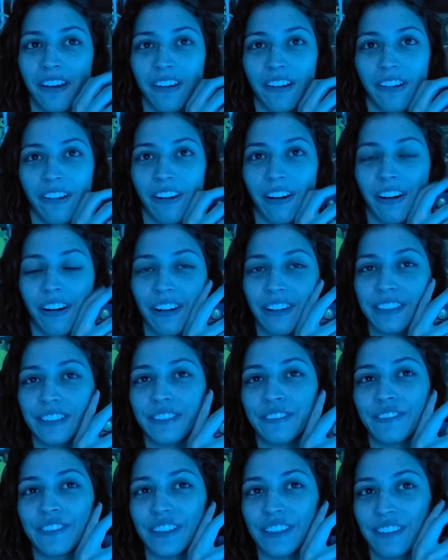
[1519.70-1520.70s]
all
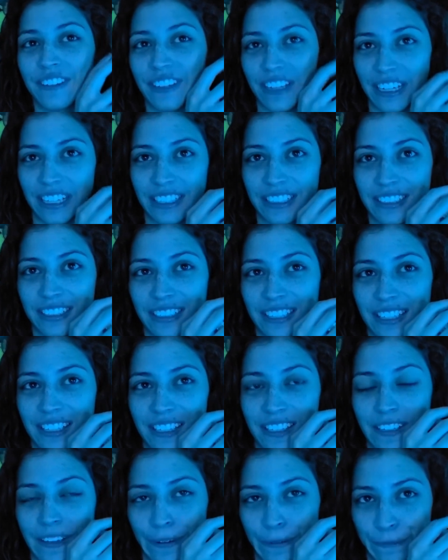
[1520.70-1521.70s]
of the
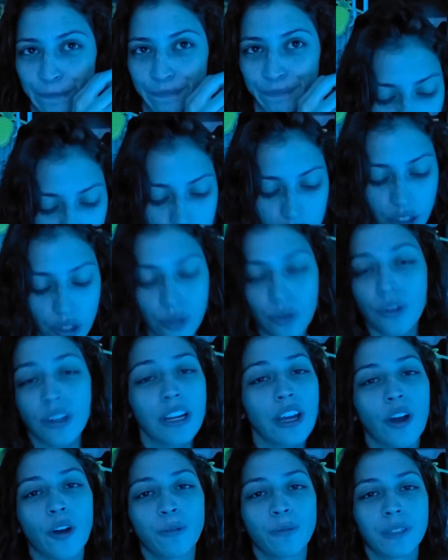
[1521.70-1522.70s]
things. The story
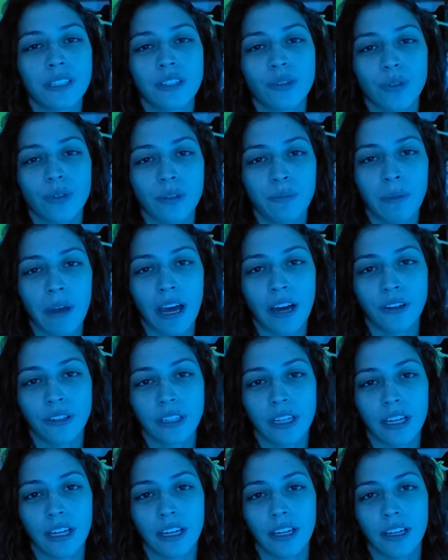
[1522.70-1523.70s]
opens with
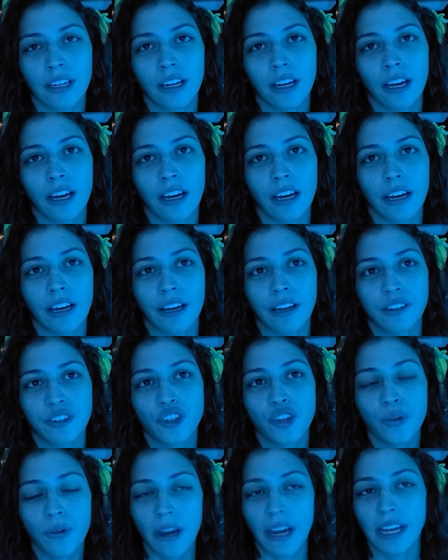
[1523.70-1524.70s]
Paola
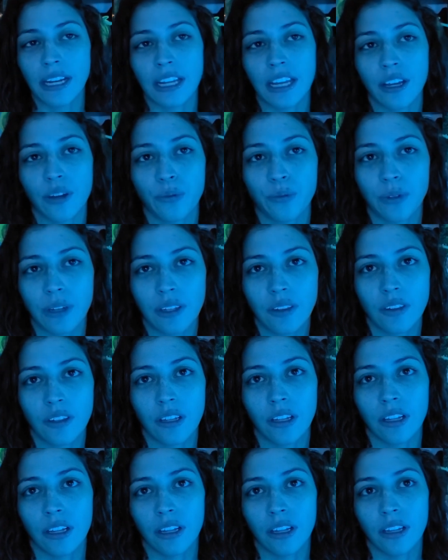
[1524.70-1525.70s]
training with
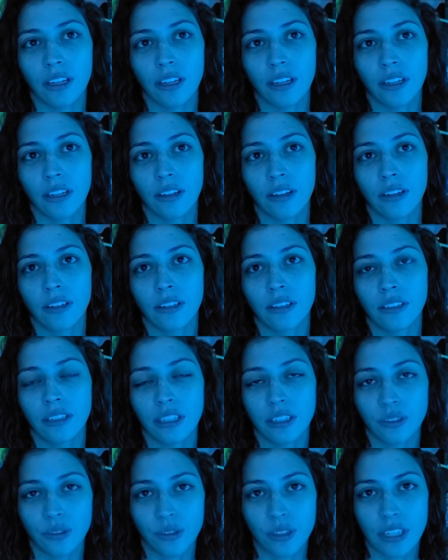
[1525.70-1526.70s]
the
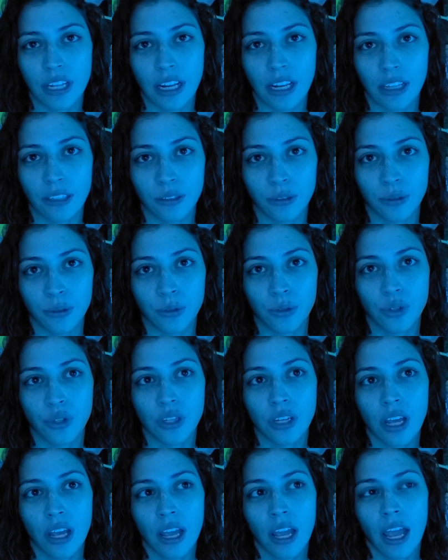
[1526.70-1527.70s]
Niños de la Luz,
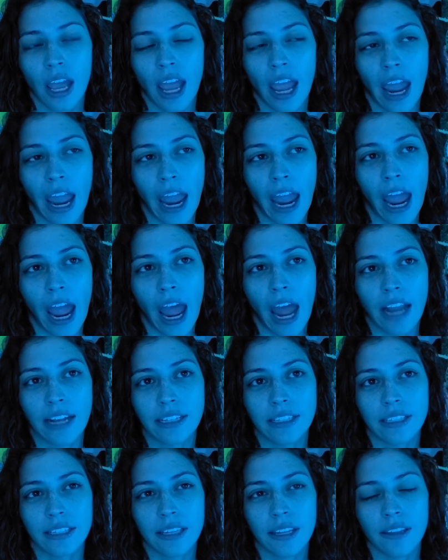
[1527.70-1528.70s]

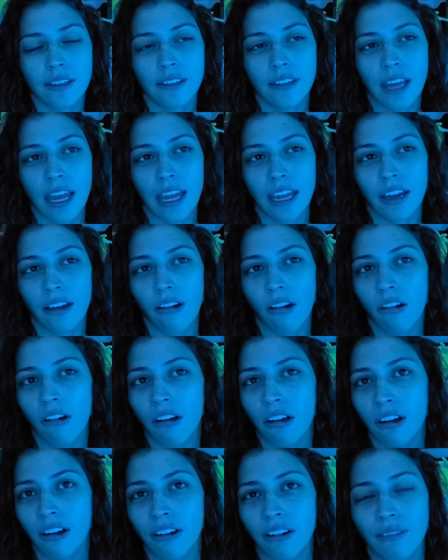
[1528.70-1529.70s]
and they
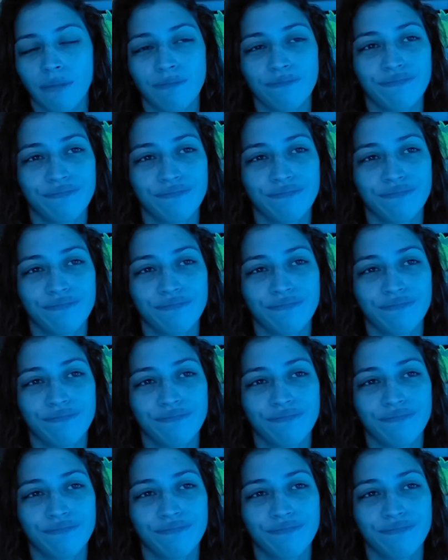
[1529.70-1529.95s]
are,